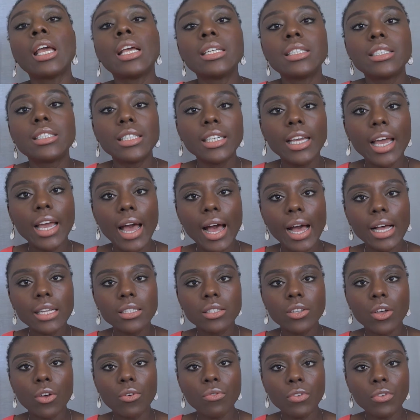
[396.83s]
She
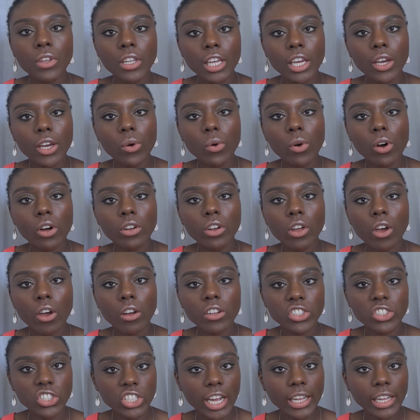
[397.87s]
has a video on
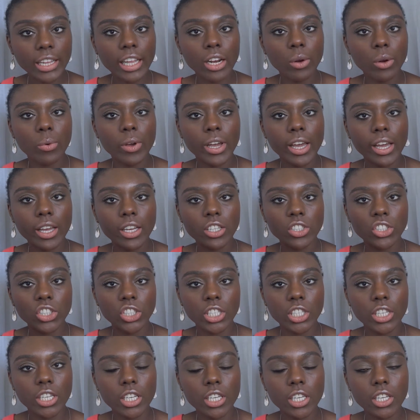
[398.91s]
her channel where
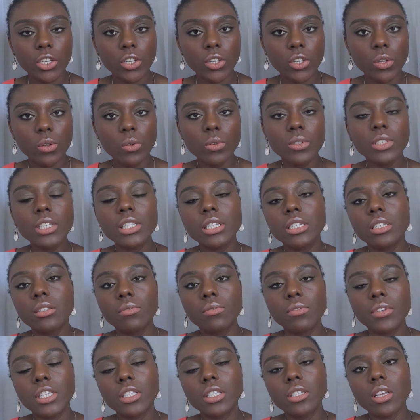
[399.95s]
she uses
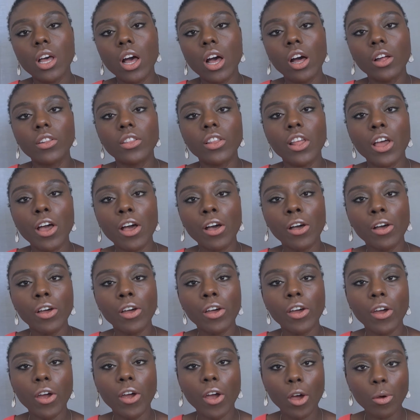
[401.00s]
this on uh,
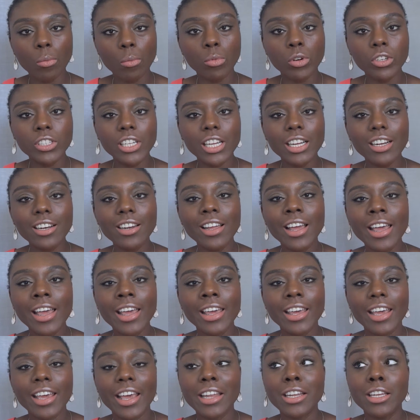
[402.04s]
her model,
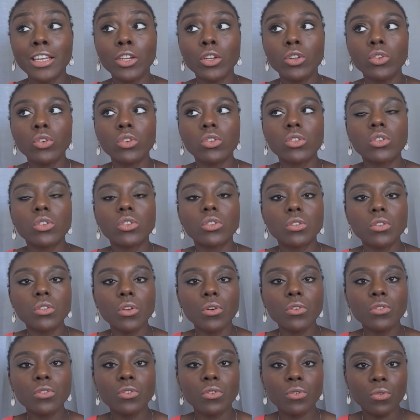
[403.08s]
and it looks
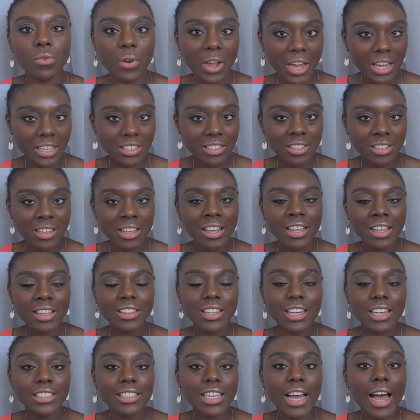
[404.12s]
so great
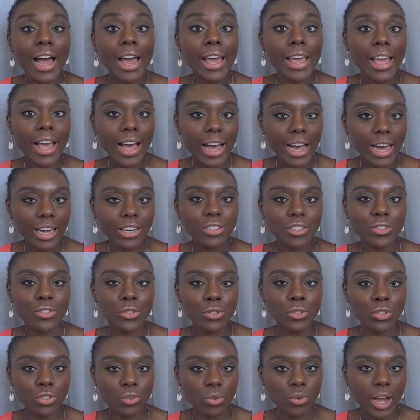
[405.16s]
that I had
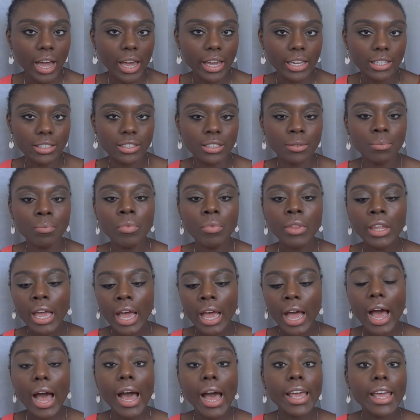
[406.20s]
to try it.
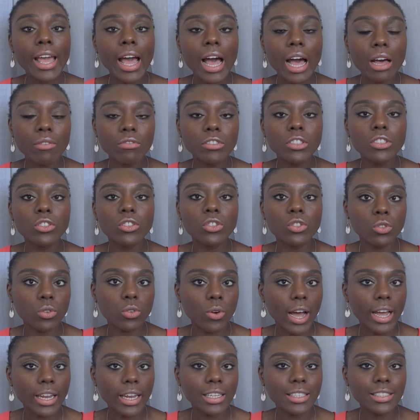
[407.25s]
I haven't
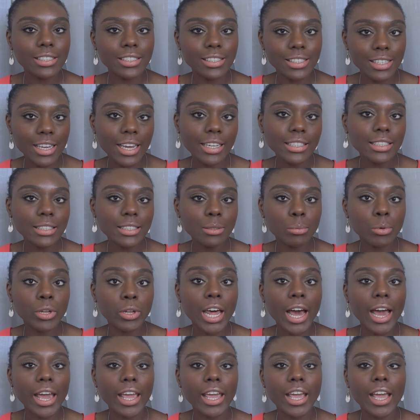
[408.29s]
tried it yet, but
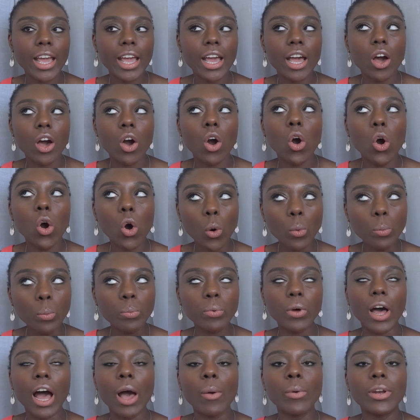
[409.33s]
I hope
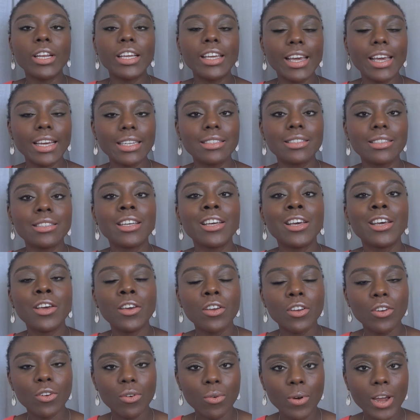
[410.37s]
I will get
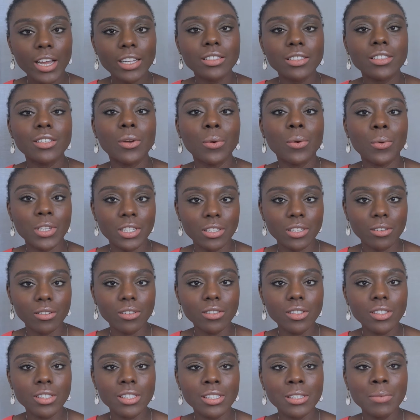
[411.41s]
great
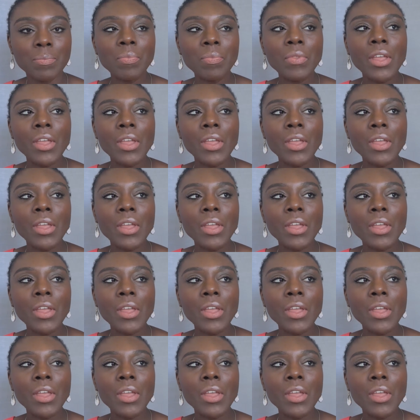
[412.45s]
results.